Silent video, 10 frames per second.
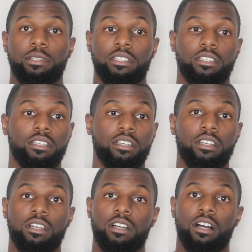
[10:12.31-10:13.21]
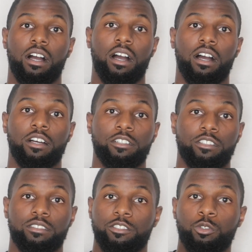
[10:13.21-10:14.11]
be
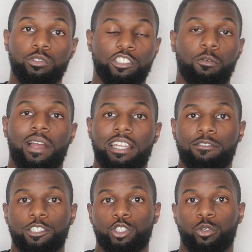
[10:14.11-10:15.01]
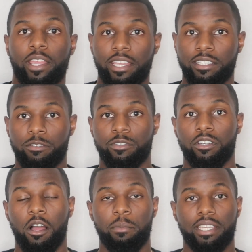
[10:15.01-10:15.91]
doing some kind of a trade. If
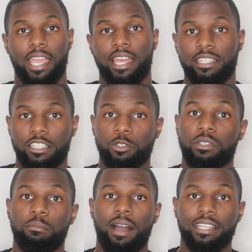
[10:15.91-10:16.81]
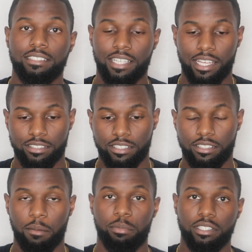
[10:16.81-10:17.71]
you're a mechanic, you can monetize
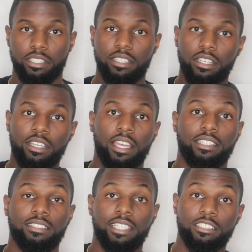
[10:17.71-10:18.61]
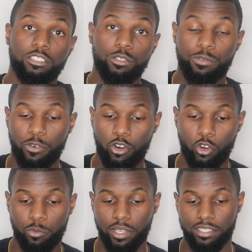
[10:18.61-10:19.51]
this and put it in a digital
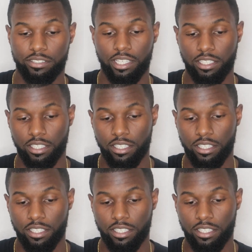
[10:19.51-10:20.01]
form and sell